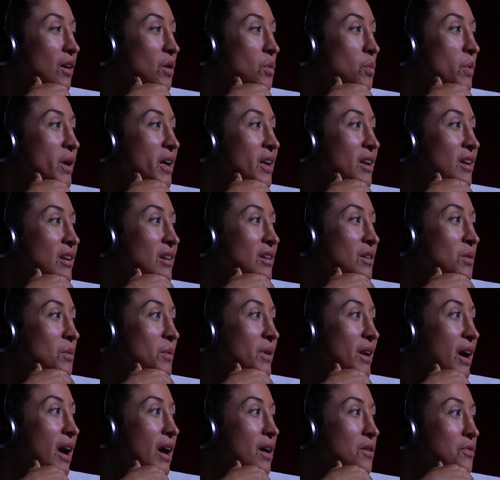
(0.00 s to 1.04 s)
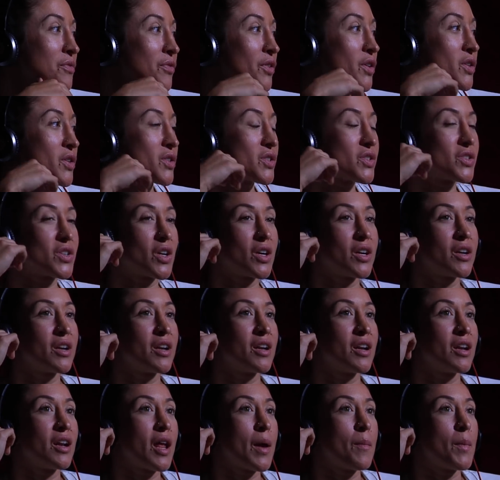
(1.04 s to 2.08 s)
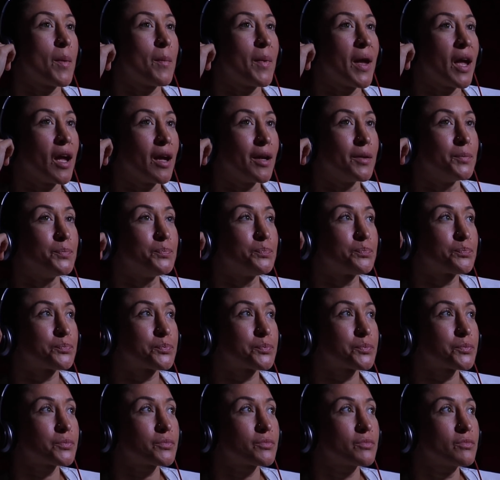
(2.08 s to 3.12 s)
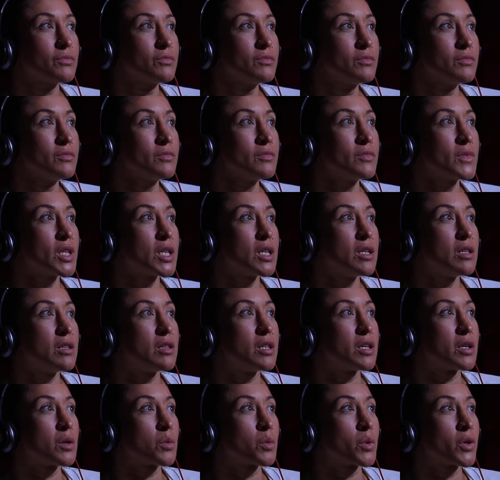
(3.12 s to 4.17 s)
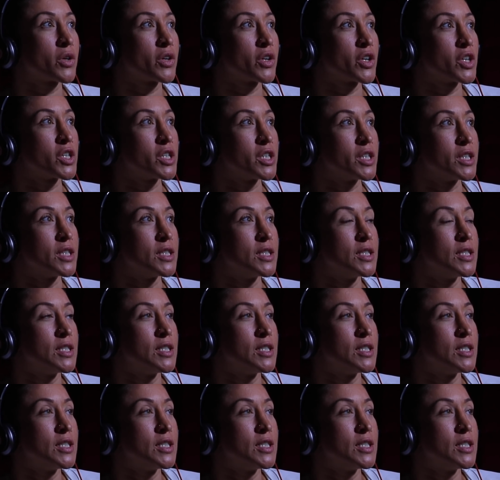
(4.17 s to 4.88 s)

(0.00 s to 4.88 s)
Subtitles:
when I first started in MMA. There were